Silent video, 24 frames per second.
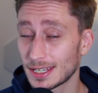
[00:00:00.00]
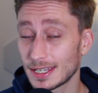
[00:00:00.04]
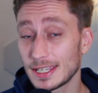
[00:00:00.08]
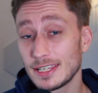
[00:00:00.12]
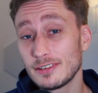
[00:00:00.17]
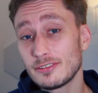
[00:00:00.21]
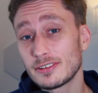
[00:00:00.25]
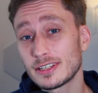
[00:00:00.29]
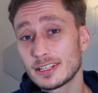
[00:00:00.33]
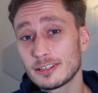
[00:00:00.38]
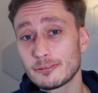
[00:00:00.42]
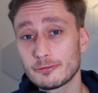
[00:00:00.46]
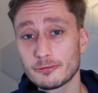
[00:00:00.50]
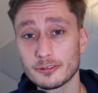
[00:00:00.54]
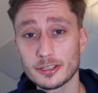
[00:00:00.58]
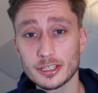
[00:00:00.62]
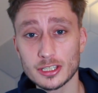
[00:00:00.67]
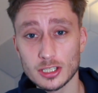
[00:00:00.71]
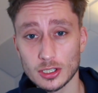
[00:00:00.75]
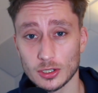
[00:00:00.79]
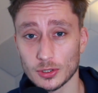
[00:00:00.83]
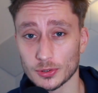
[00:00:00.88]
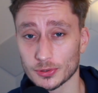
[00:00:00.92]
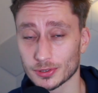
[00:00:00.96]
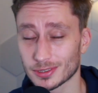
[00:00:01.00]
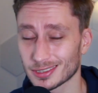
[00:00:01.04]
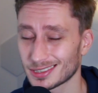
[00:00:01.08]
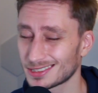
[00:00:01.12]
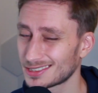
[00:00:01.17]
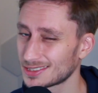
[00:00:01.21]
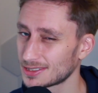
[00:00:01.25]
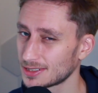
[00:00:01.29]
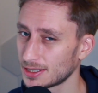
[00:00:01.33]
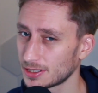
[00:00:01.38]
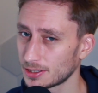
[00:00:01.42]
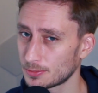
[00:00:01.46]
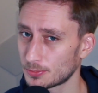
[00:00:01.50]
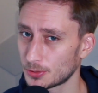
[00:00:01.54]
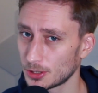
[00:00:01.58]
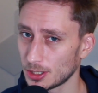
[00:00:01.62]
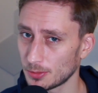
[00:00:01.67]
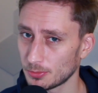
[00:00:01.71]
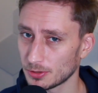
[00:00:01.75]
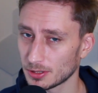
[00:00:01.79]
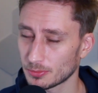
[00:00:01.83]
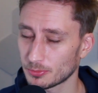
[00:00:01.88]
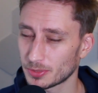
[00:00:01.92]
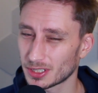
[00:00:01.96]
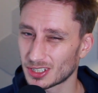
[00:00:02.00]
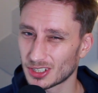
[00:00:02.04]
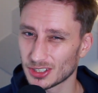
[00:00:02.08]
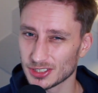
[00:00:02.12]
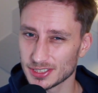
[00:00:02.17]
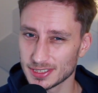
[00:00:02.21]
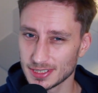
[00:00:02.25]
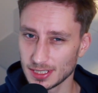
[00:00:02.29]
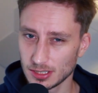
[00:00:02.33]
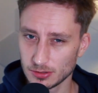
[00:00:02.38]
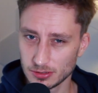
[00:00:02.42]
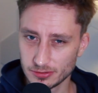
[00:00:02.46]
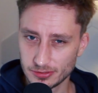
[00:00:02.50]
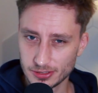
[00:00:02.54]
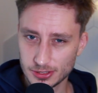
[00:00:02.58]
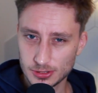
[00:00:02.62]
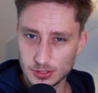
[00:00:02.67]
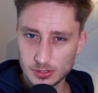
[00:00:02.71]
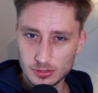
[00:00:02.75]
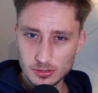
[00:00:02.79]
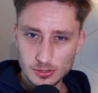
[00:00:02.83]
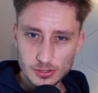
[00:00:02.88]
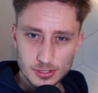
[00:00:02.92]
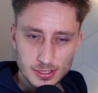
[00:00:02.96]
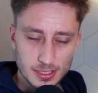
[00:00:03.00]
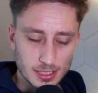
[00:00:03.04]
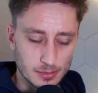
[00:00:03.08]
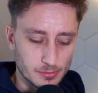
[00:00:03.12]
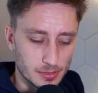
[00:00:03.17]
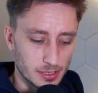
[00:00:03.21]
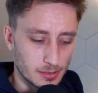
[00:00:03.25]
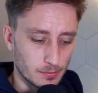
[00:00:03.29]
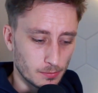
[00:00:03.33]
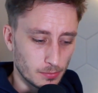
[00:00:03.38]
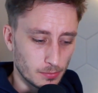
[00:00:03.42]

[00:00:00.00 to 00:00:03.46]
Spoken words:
Even if we don't, it's not a problem, because now with a system in